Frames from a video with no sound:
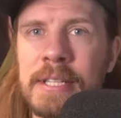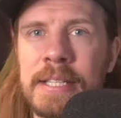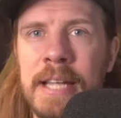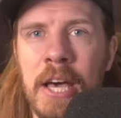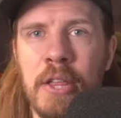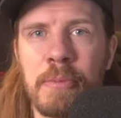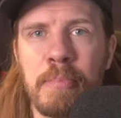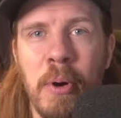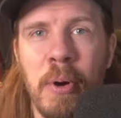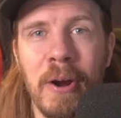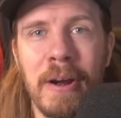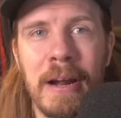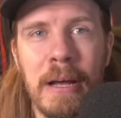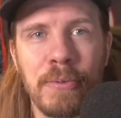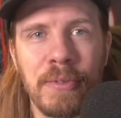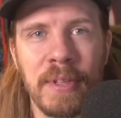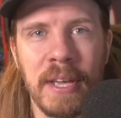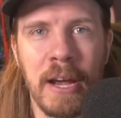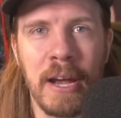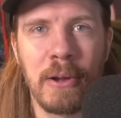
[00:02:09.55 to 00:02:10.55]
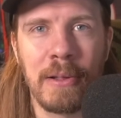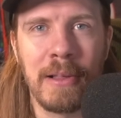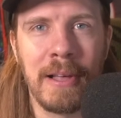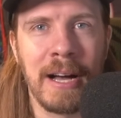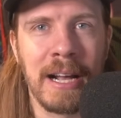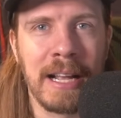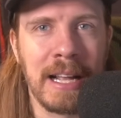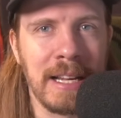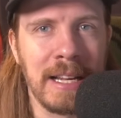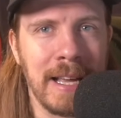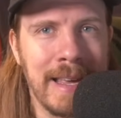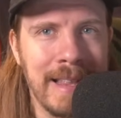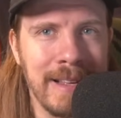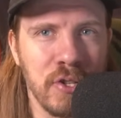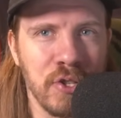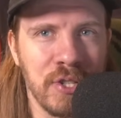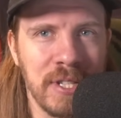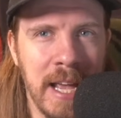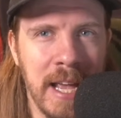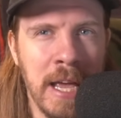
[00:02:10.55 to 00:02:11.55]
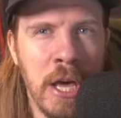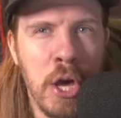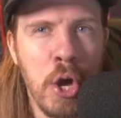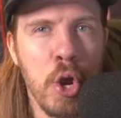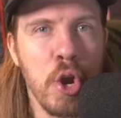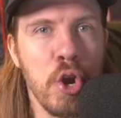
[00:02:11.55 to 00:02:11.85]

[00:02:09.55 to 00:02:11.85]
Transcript: death part out the airlock and now they're just a